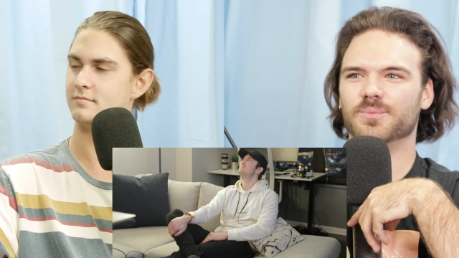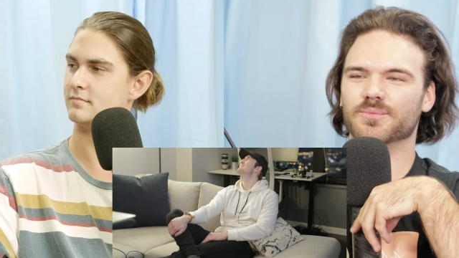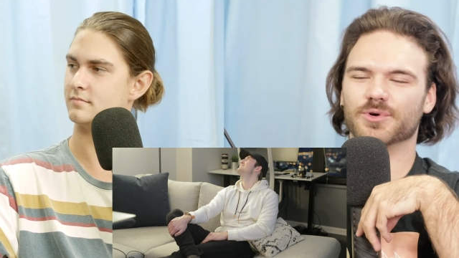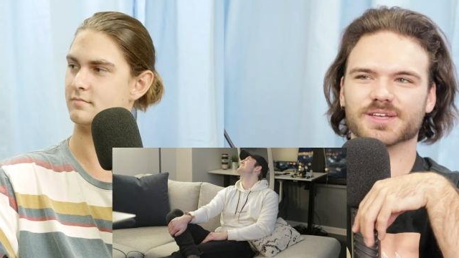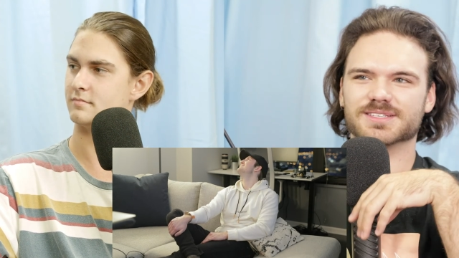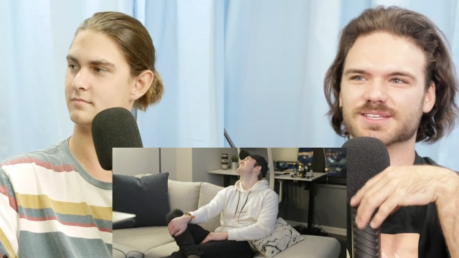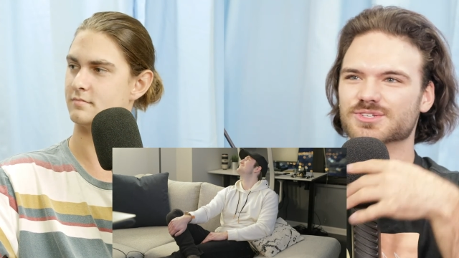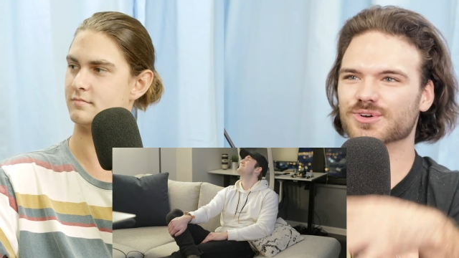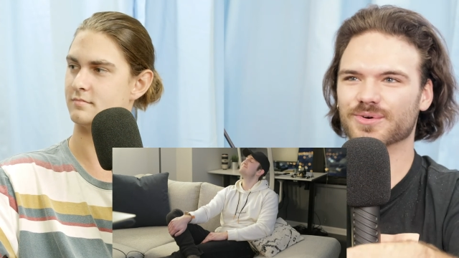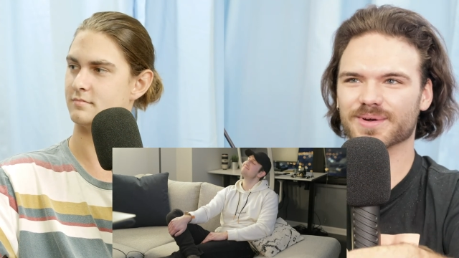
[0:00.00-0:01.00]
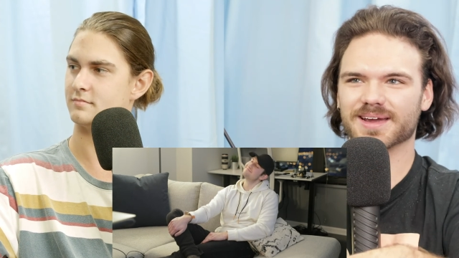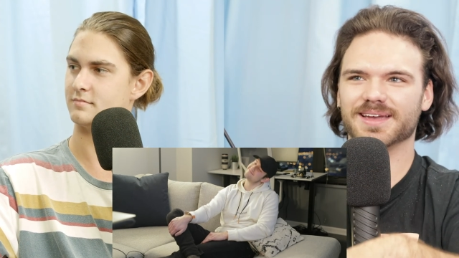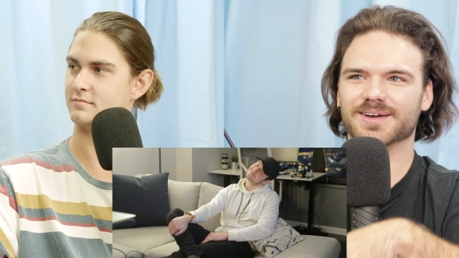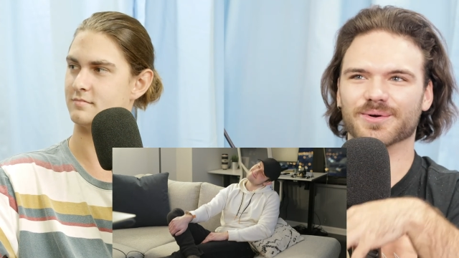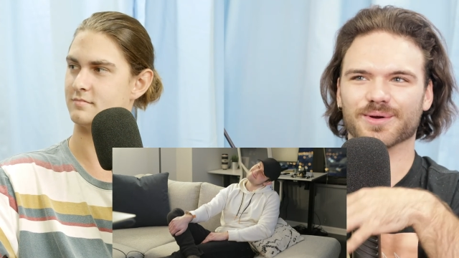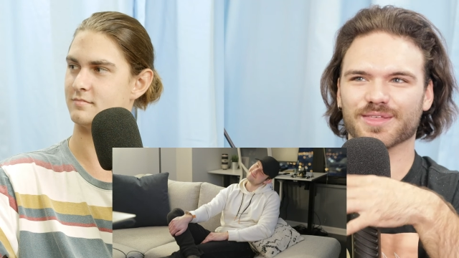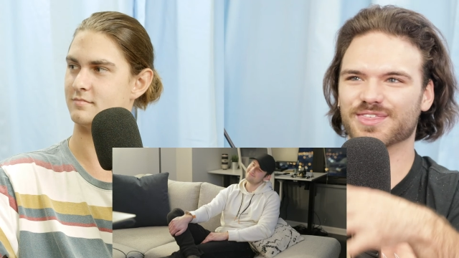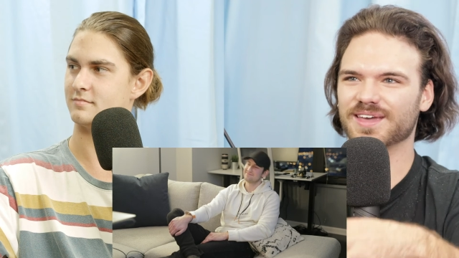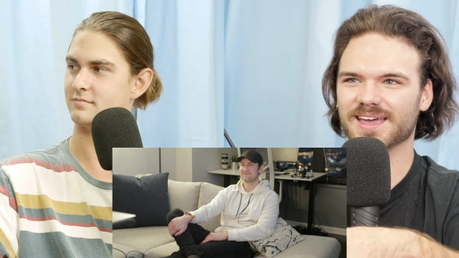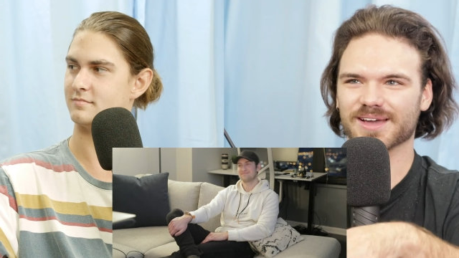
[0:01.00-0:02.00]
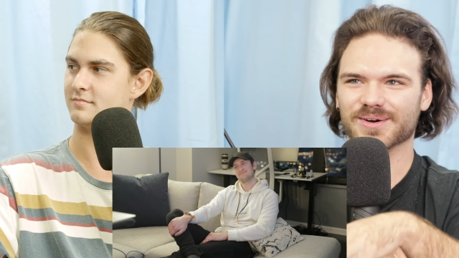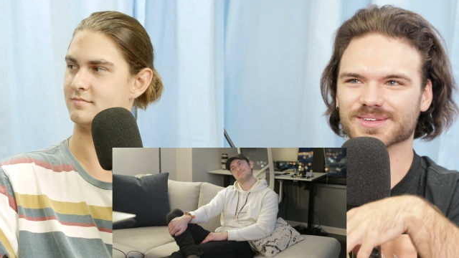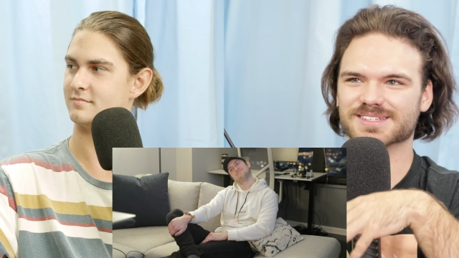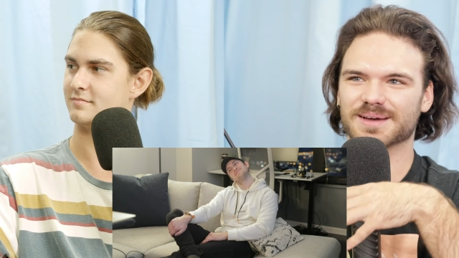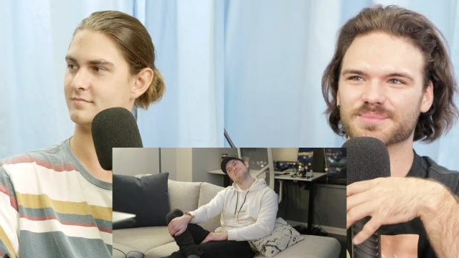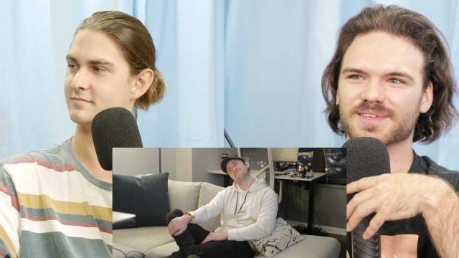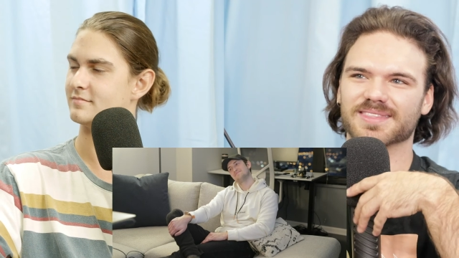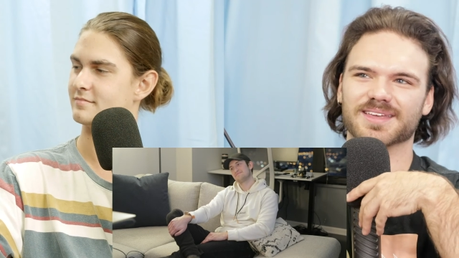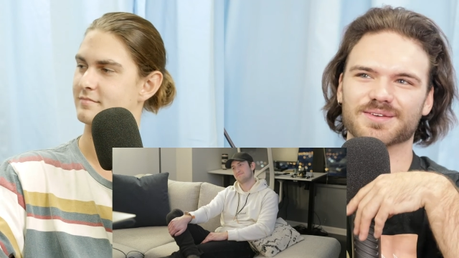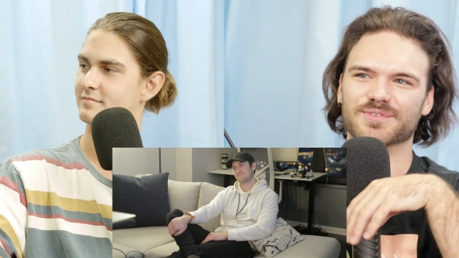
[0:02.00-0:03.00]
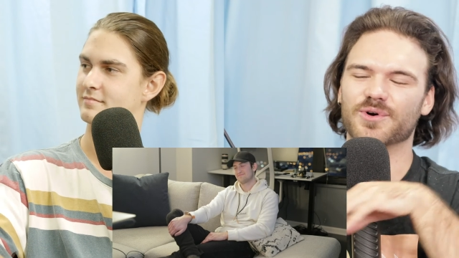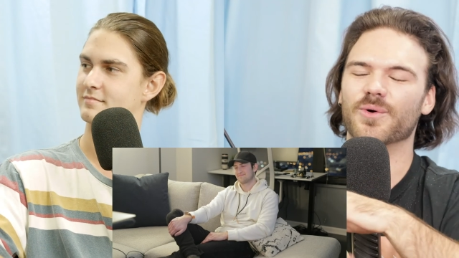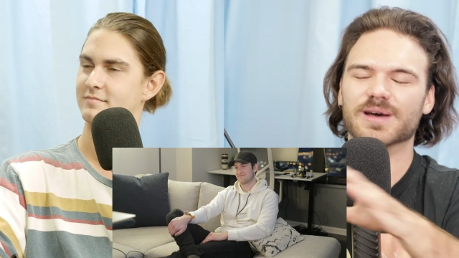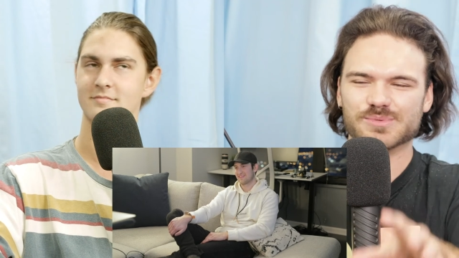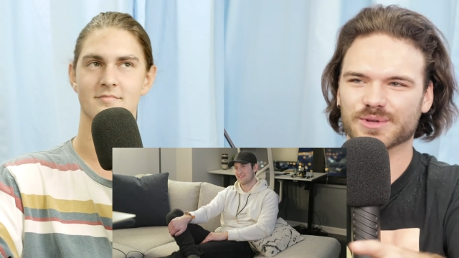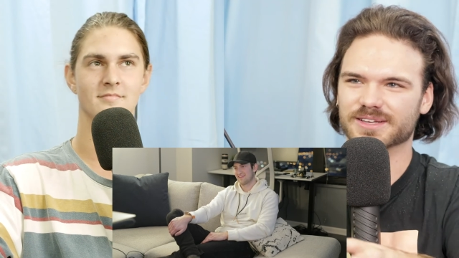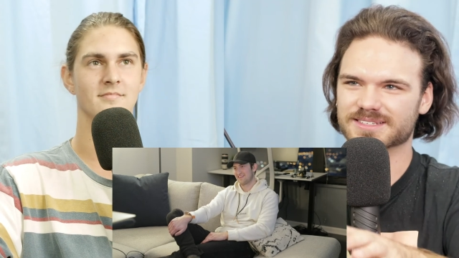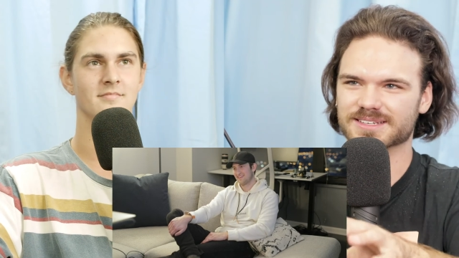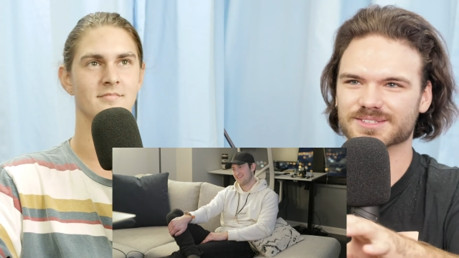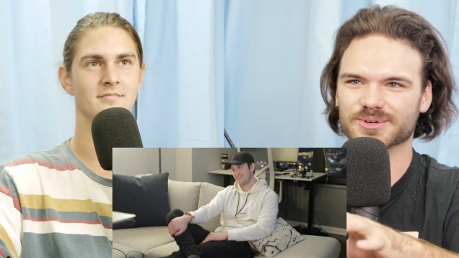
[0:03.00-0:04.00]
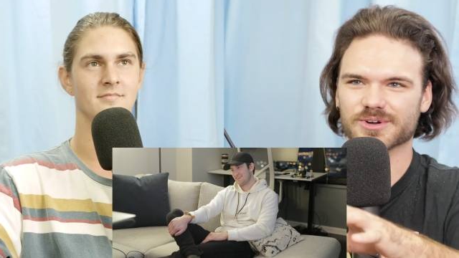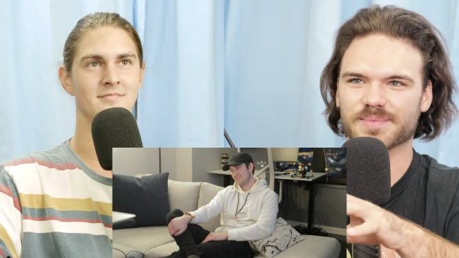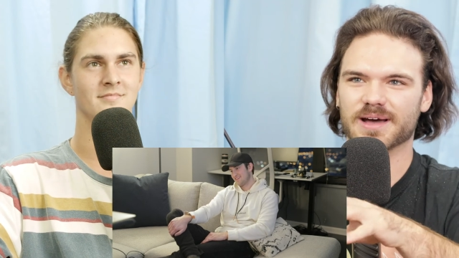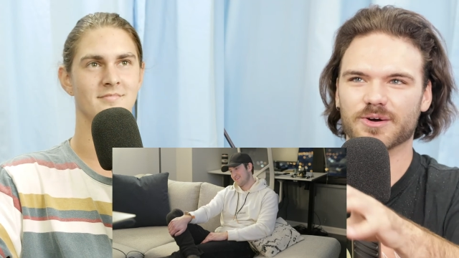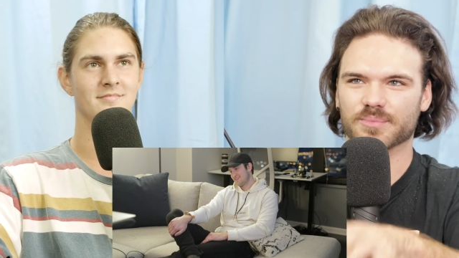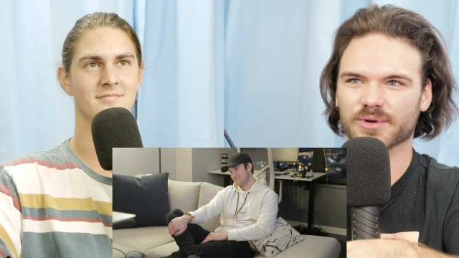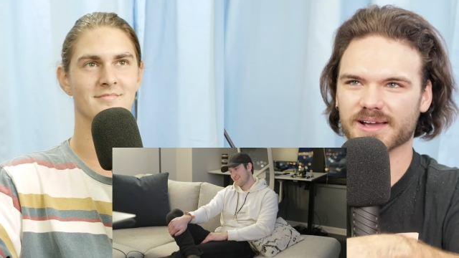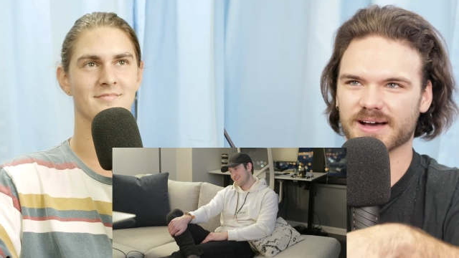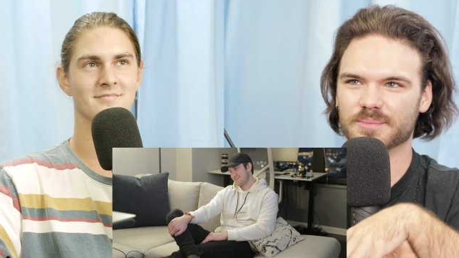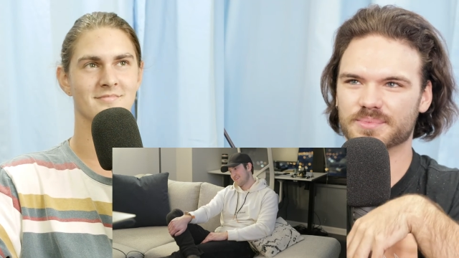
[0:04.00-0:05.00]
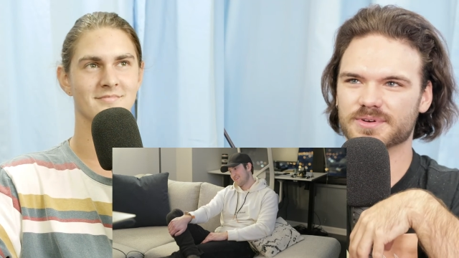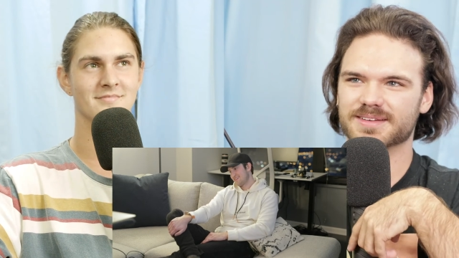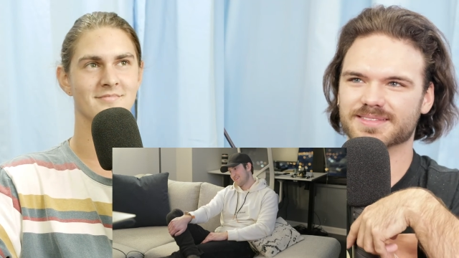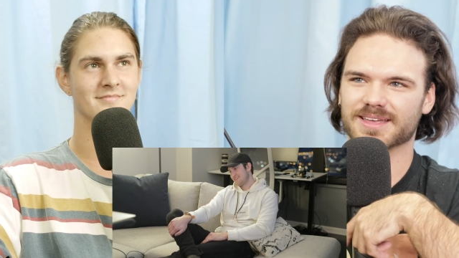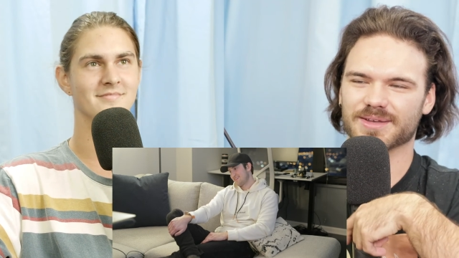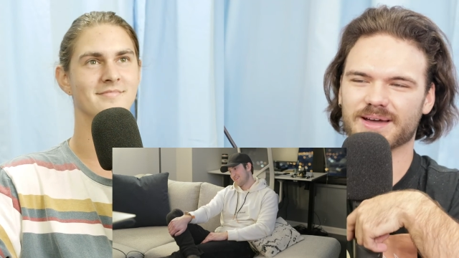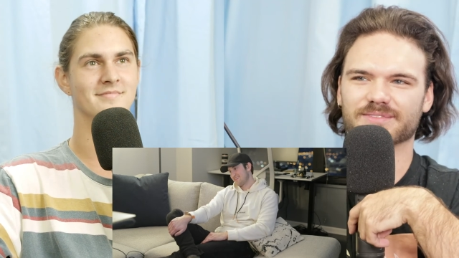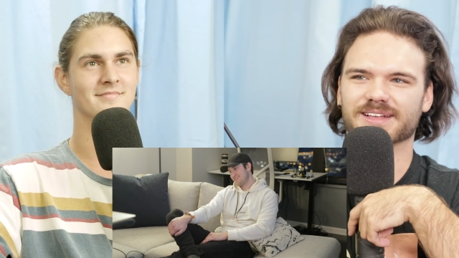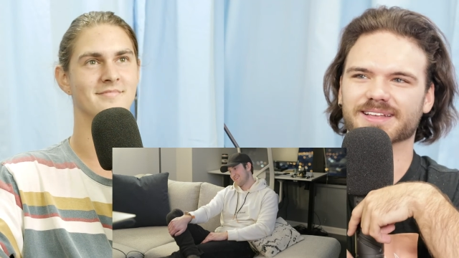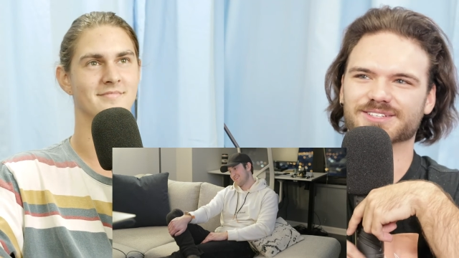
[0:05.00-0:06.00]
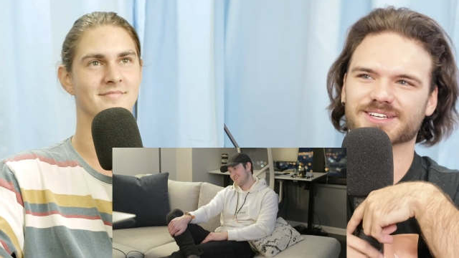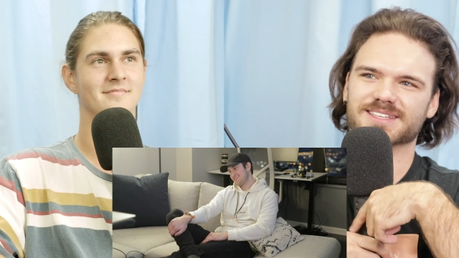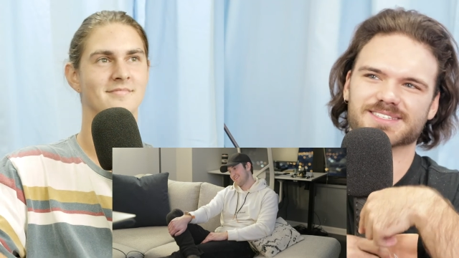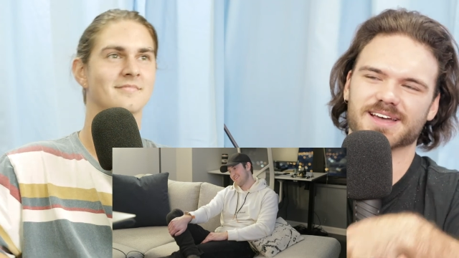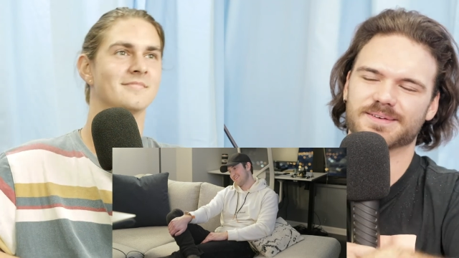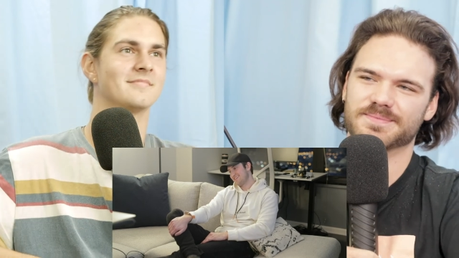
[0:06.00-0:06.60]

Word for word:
Speaker 1: What is a story or a thing or something that you've always wanted to talk about or bring up that you haven't had a chance yet?